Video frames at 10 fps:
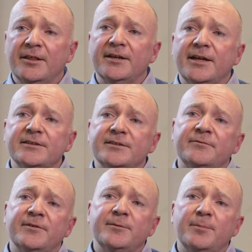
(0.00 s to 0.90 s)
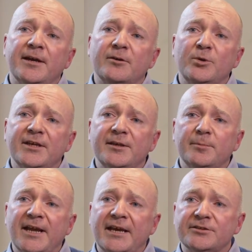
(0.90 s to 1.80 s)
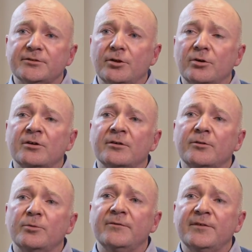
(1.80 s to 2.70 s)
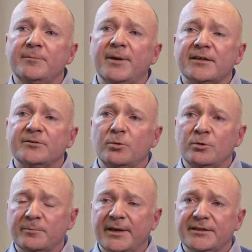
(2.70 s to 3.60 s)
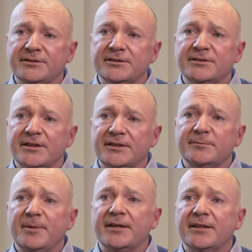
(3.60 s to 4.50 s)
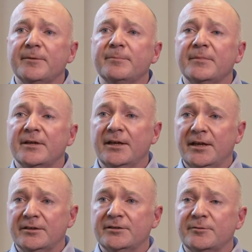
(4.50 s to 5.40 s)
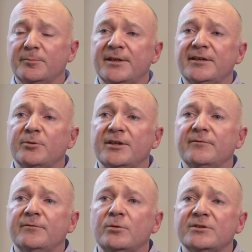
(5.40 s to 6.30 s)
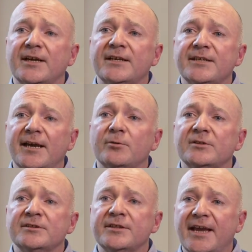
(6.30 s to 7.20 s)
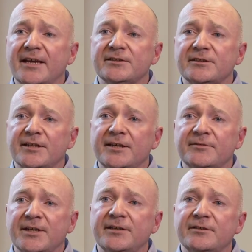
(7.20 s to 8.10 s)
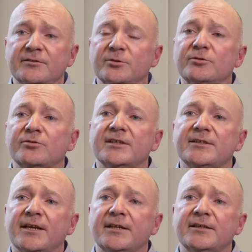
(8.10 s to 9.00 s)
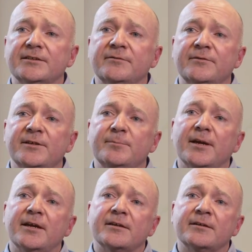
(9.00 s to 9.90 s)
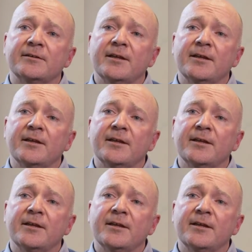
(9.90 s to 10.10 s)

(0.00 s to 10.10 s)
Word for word: The negative feedback, we keep an action log that we feedback to ward managers and expect them to complete within 48 hours the actions they've taken to address that negative feedback.